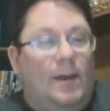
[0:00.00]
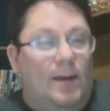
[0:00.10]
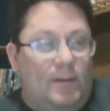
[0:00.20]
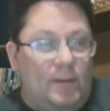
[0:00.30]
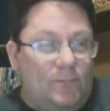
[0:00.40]

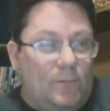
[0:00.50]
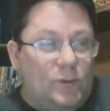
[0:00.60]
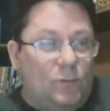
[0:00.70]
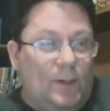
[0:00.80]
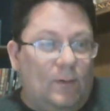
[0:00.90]
In this
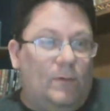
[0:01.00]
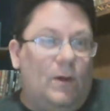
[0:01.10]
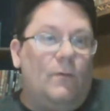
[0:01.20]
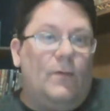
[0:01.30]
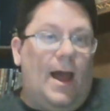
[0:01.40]
version, we don't
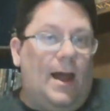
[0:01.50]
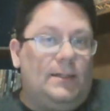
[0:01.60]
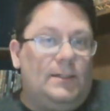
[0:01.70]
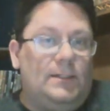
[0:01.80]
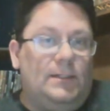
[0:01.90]
know
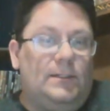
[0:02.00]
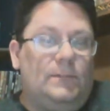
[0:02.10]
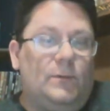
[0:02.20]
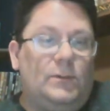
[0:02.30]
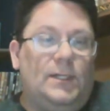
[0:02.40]
that. In this
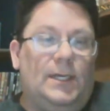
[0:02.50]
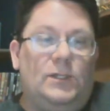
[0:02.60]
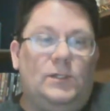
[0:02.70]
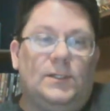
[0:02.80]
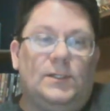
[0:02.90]
version,
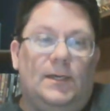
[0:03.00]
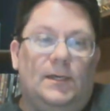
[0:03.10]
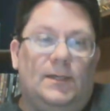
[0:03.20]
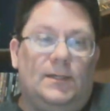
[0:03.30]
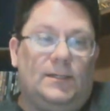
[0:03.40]
he's just a
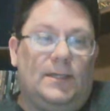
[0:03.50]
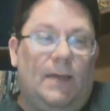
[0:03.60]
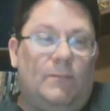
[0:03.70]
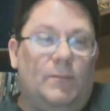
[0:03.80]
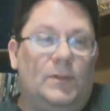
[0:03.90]

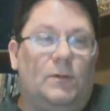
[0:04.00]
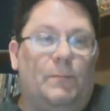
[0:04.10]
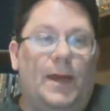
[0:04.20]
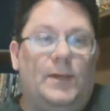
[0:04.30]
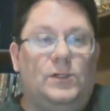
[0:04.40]
escaped mental
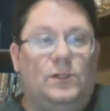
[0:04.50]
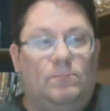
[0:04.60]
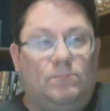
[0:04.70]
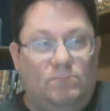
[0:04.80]
patient